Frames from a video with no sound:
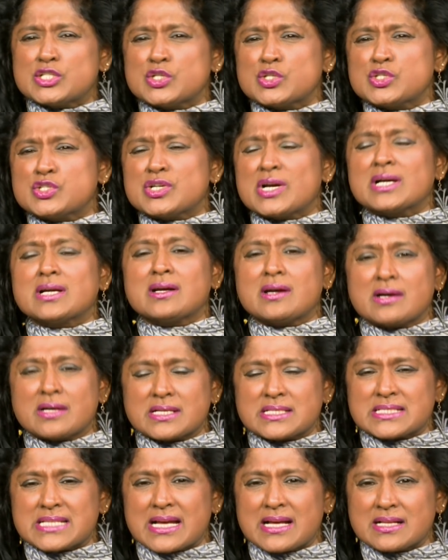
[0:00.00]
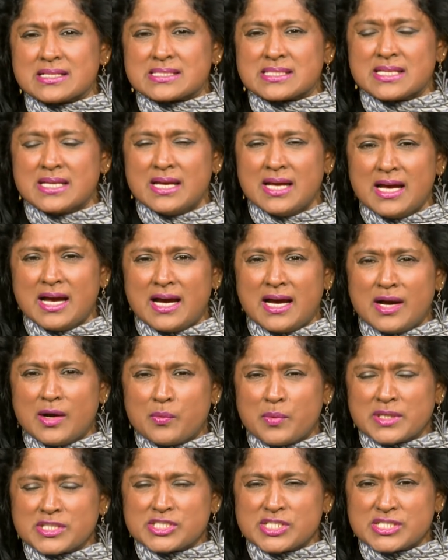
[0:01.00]
to drug cartels. Uh,
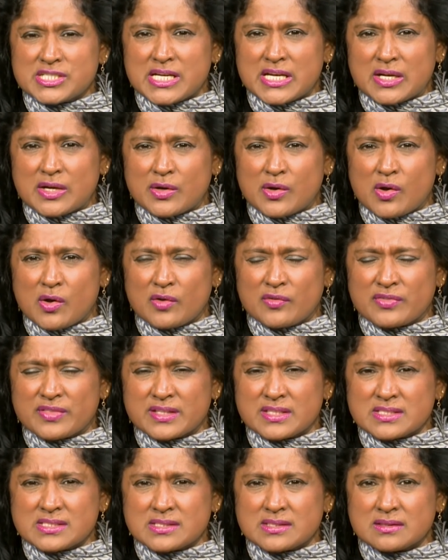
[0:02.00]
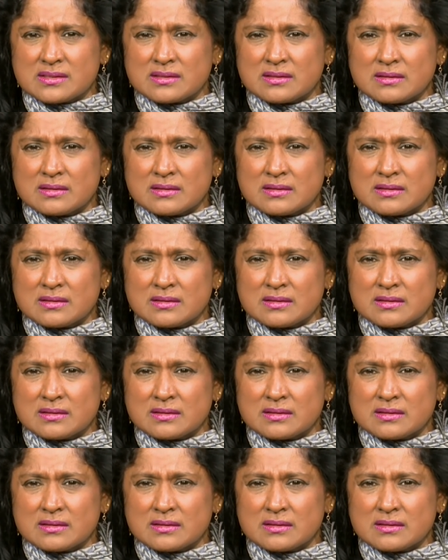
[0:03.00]
what's your take on all of this?